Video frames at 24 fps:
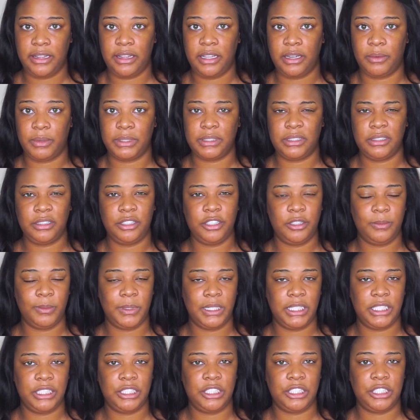There wasn't too
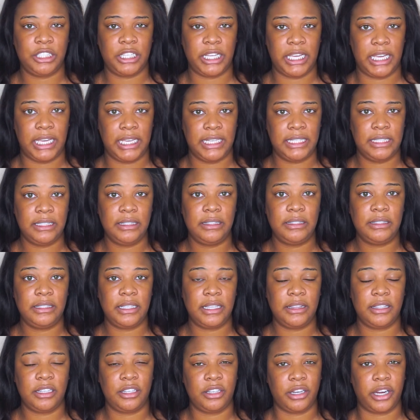many shades
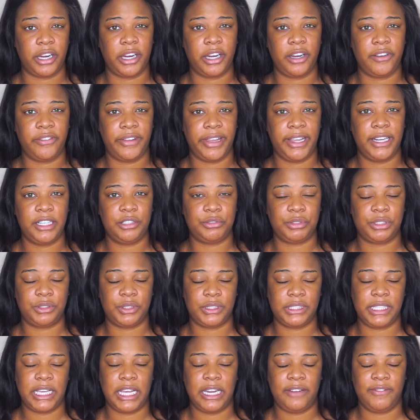in the darker range, which
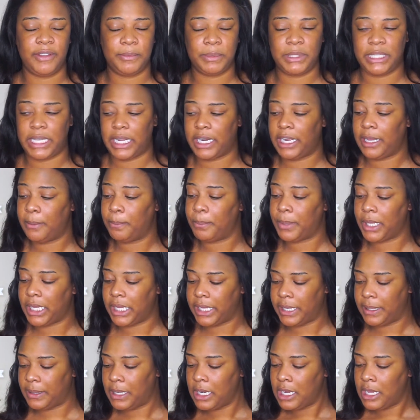was kind of upsetting,
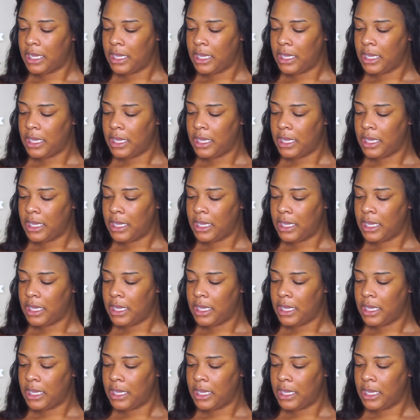but